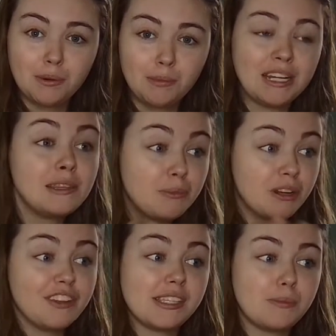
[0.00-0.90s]
but in the
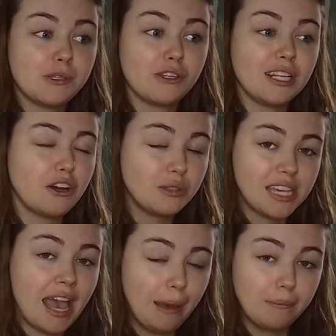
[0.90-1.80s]
previous episode it only
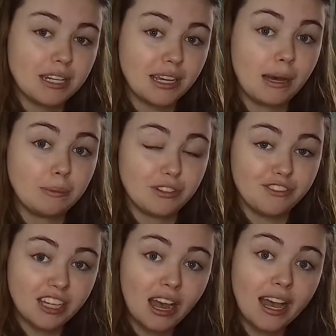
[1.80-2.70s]
happened a couple of
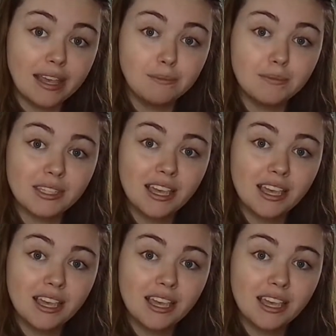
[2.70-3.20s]
times.